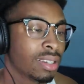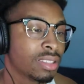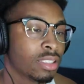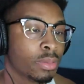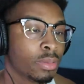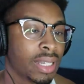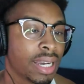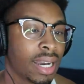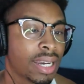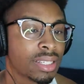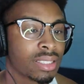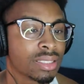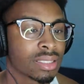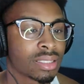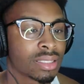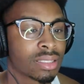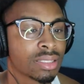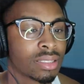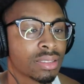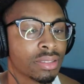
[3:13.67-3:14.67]
To be
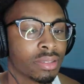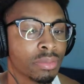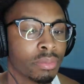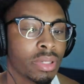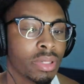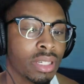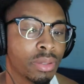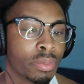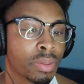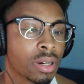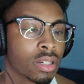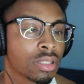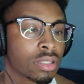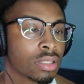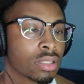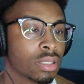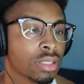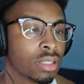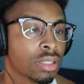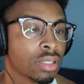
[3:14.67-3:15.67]
honest, me
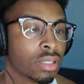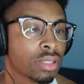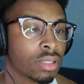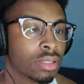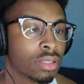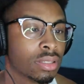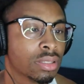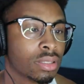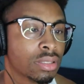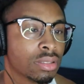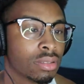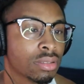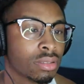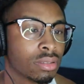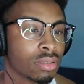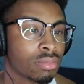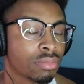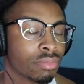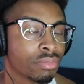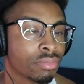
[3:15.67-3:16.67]
personally,
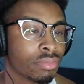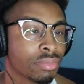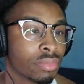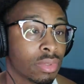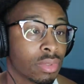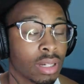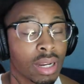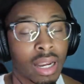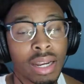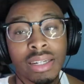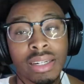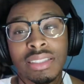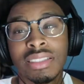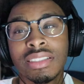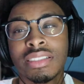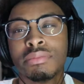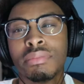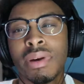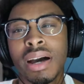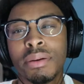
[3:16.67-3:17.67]
now this
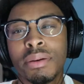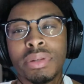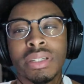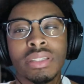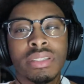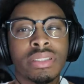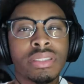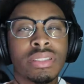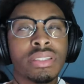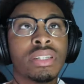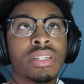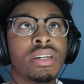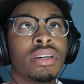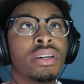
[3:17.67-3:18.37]
is my opinion.